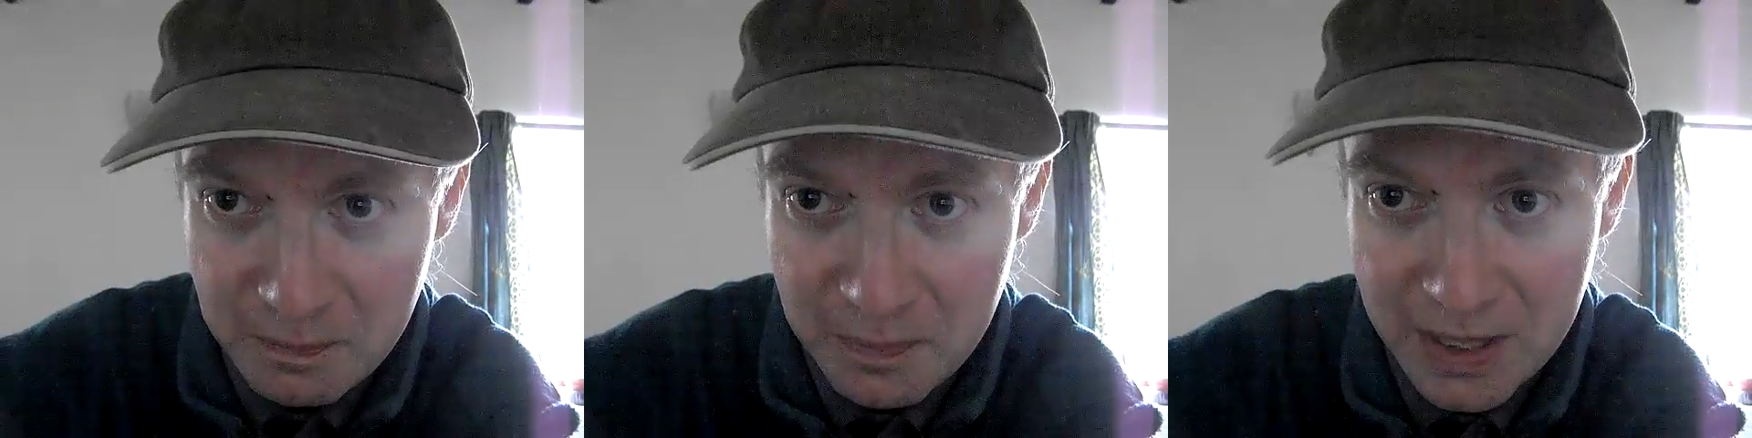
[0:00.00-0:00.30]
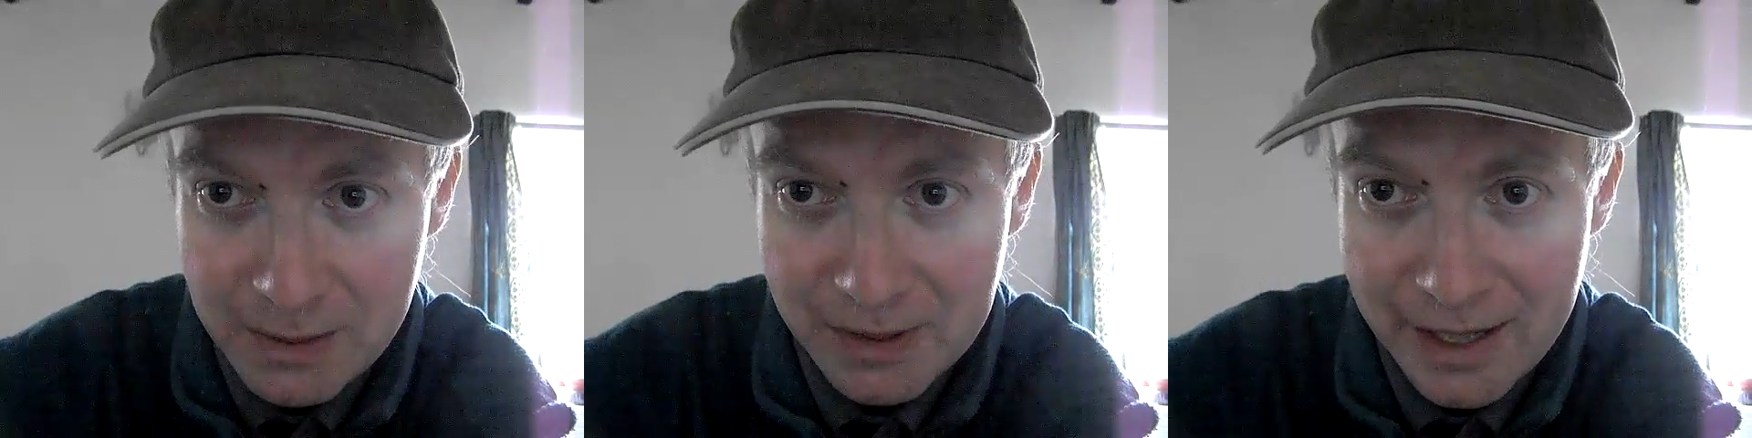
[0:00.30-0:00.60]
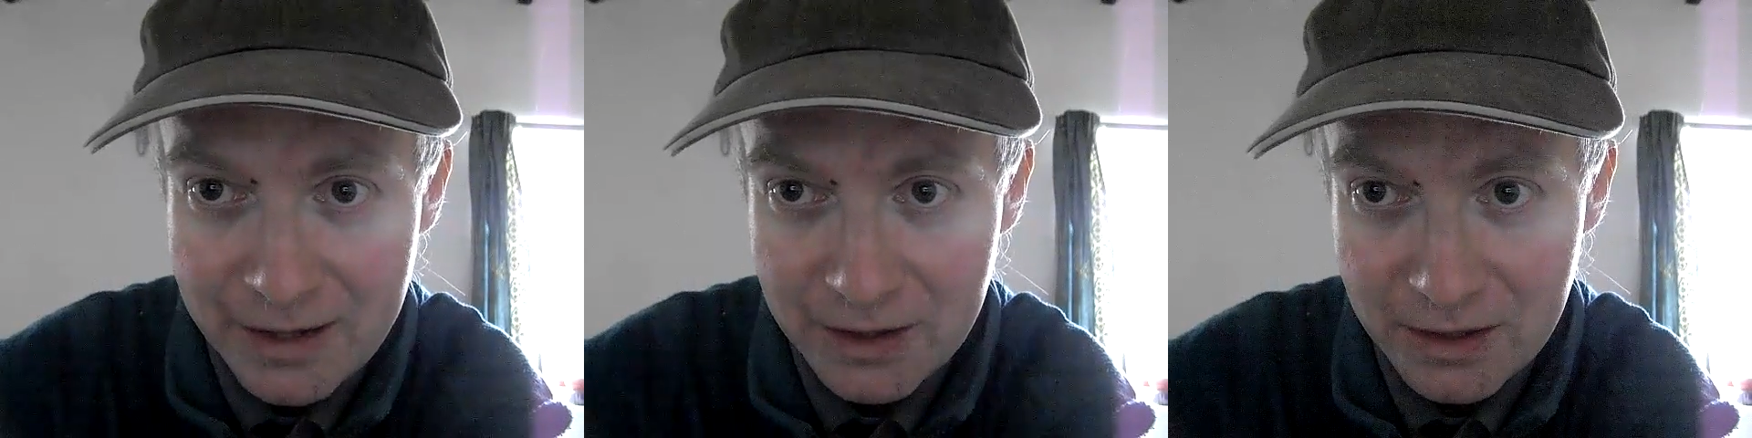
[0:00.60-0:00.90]
people
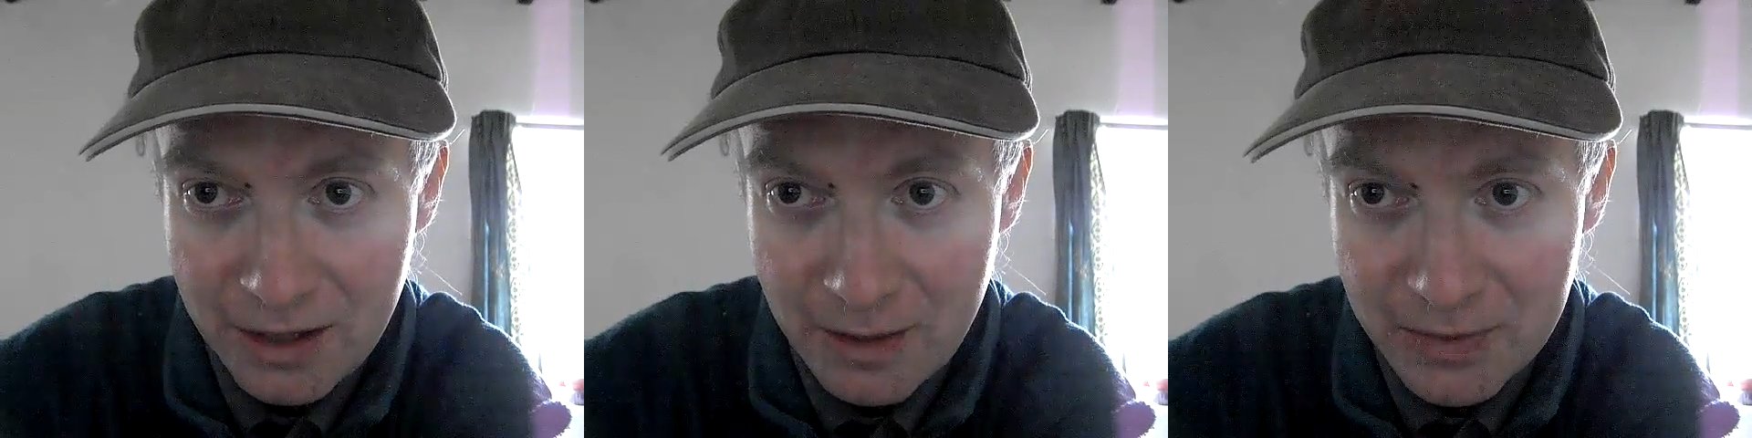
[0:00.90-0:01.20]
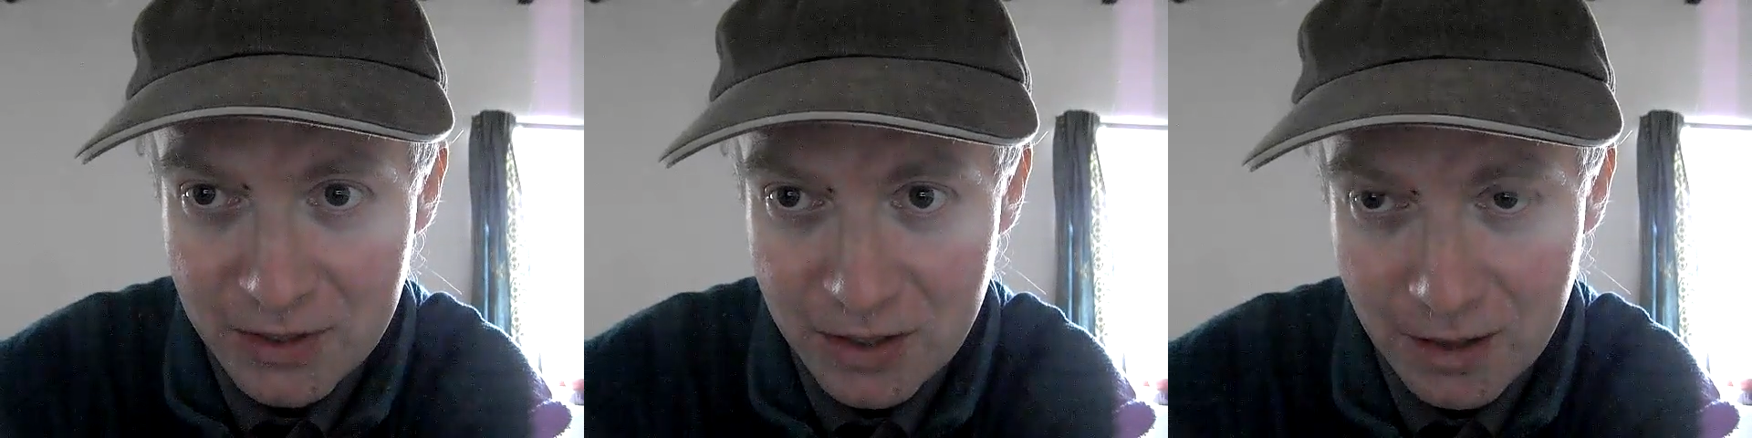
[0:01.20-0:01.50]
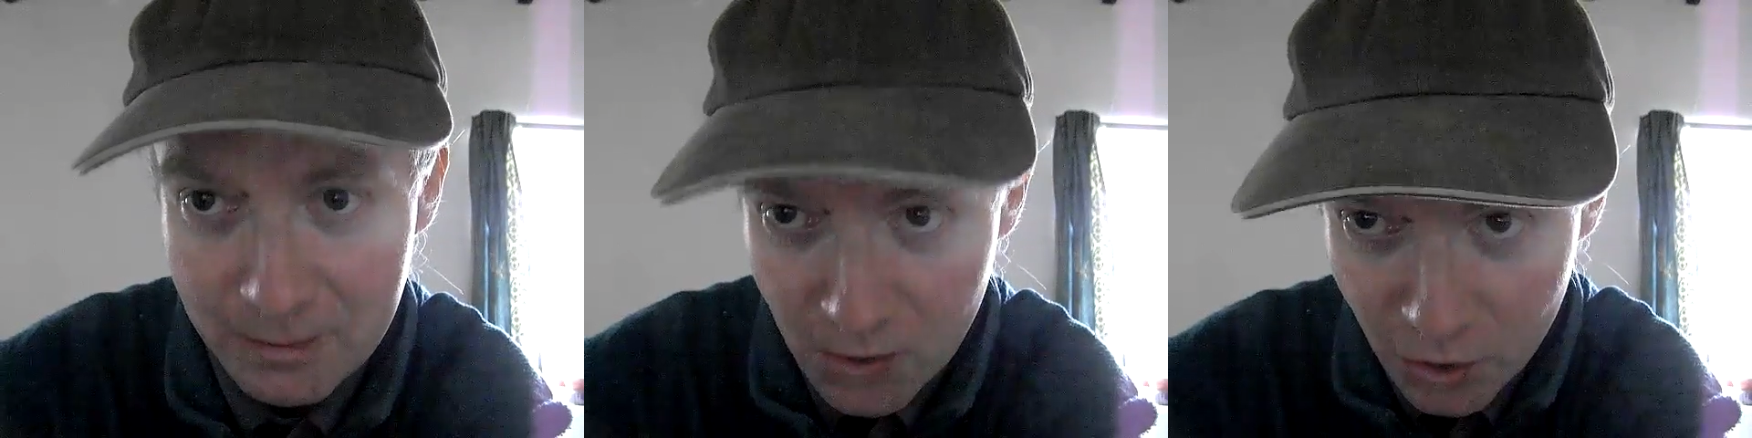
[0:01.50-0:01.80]
up the
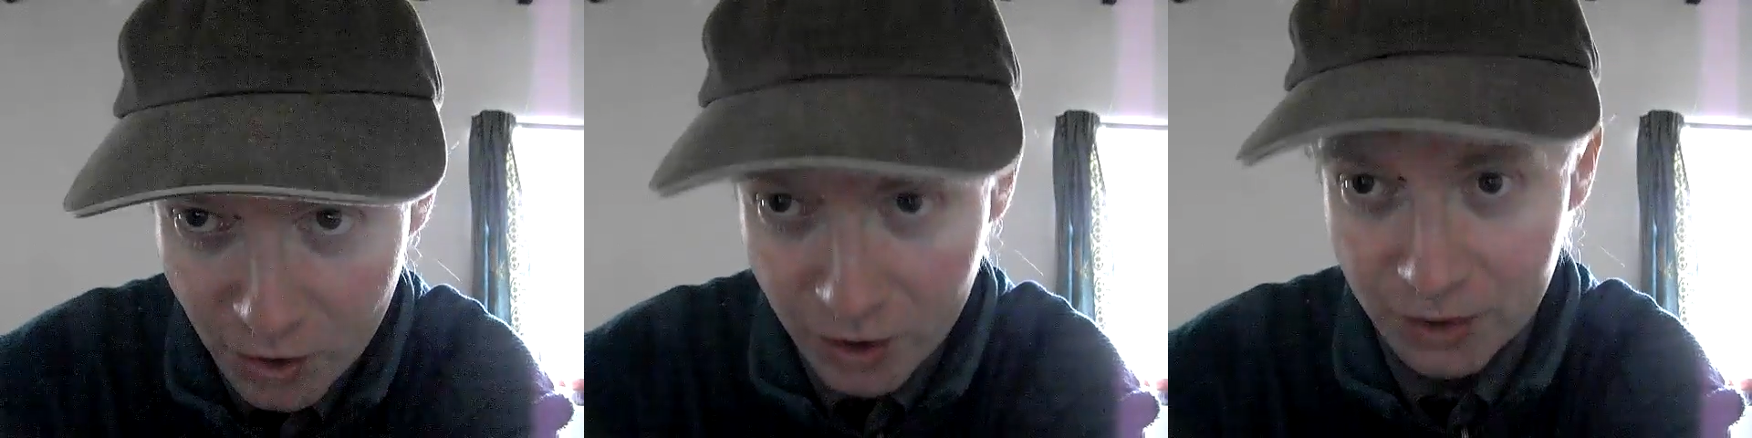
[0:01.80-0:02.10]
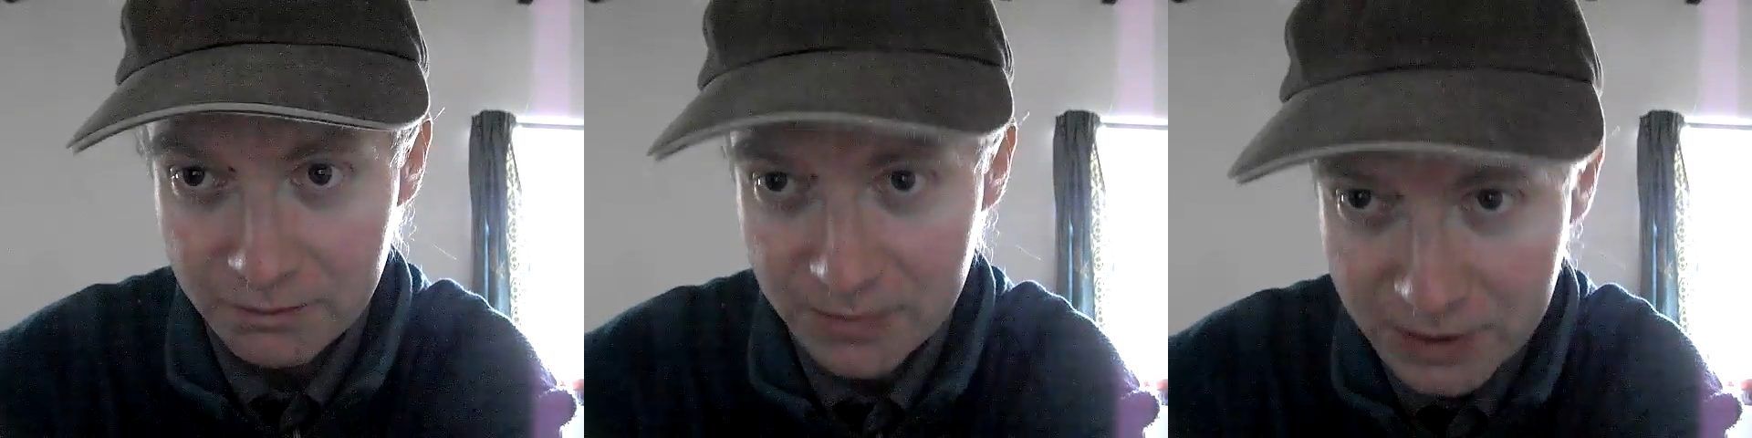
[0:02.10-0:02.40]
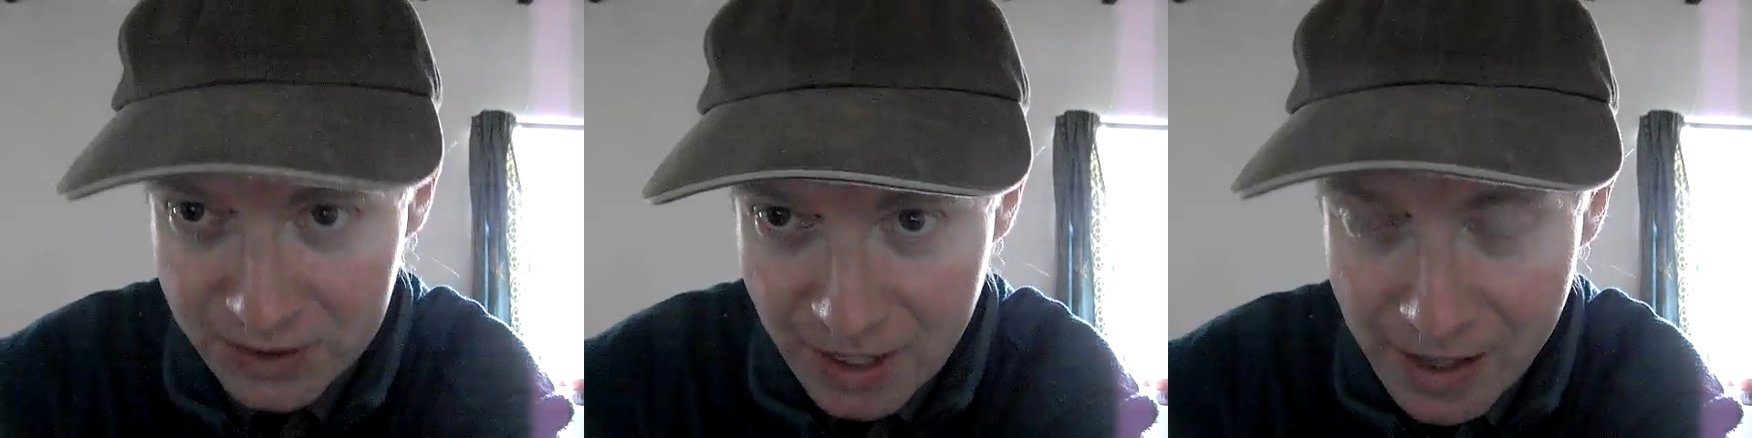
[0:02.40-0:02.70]
top
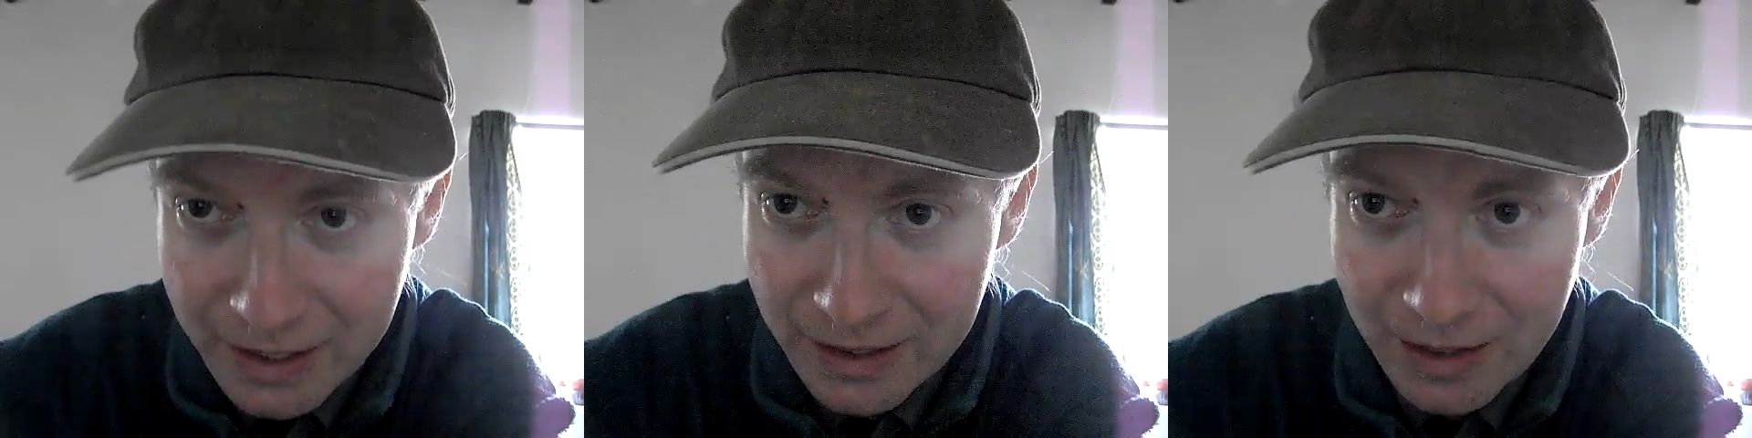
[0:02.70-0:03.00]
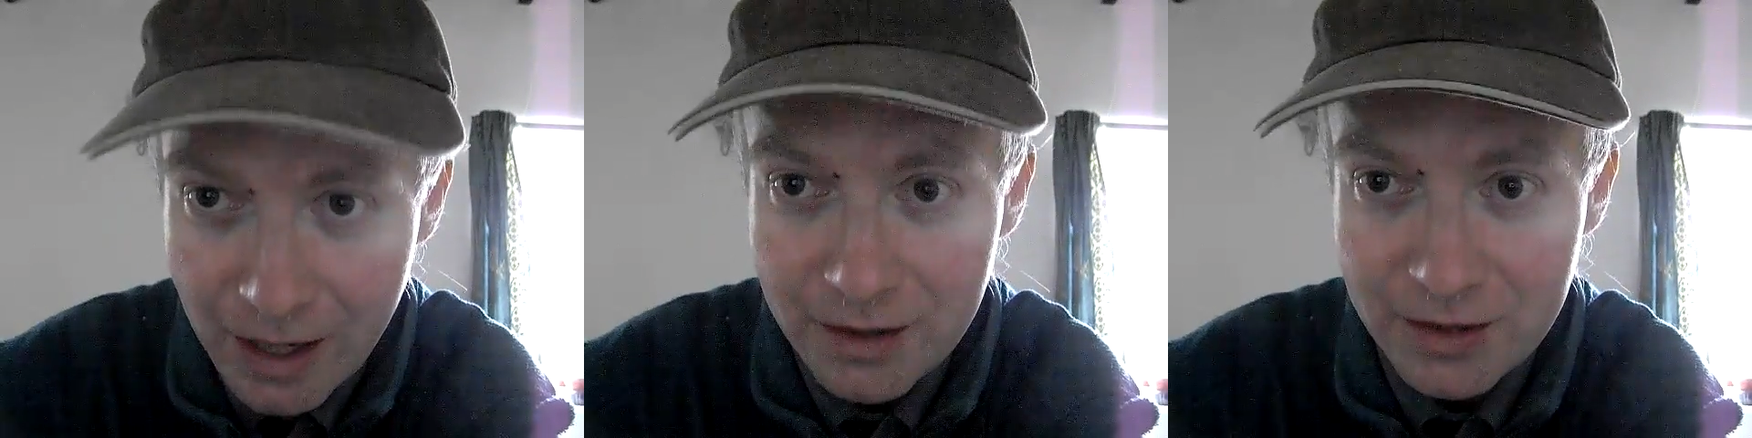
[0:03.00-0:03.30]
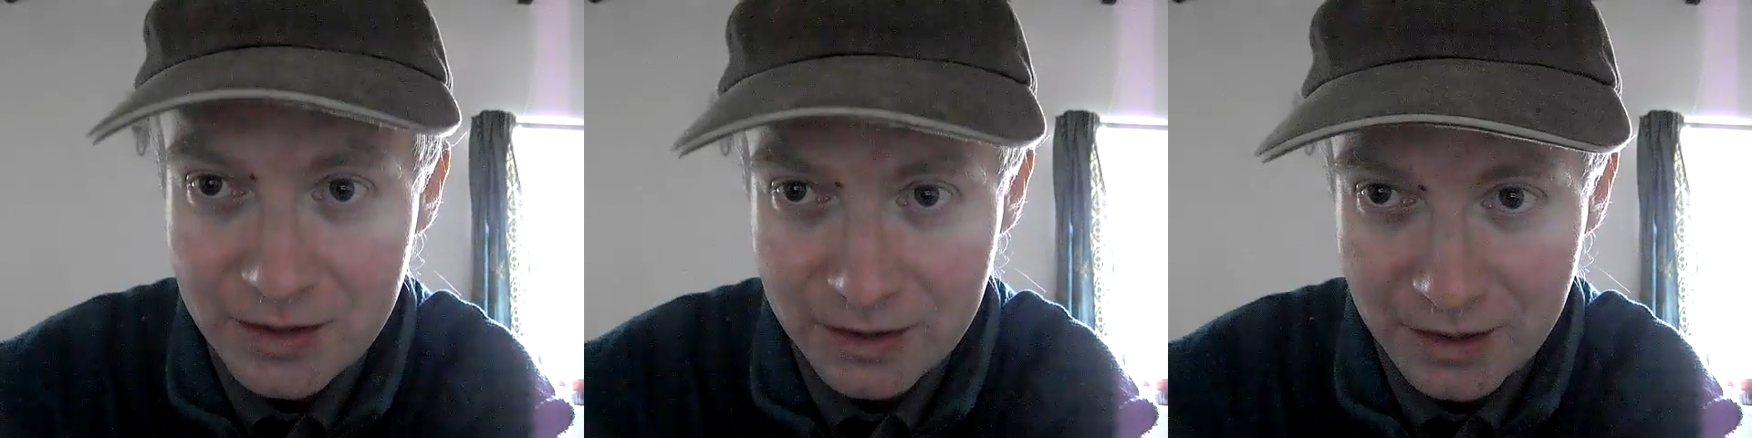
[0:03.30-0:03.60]
sucking loads